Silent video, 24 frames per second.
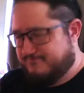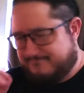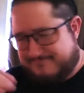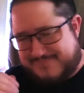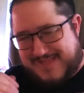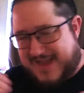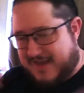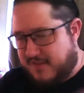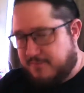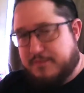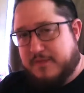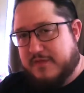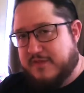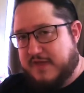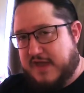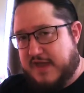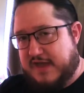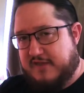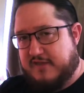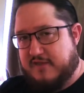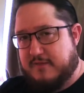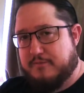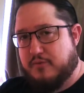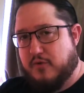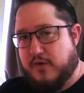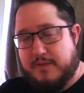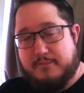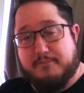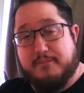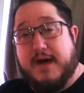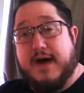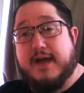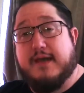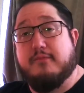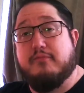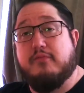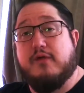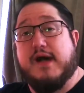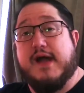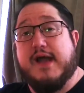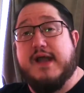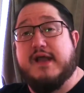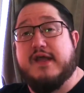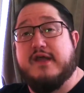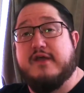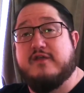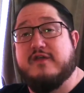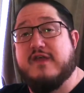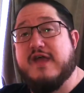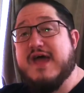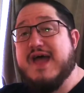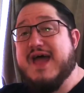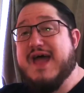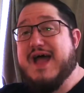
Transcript: That's besides the point. Bottom line is,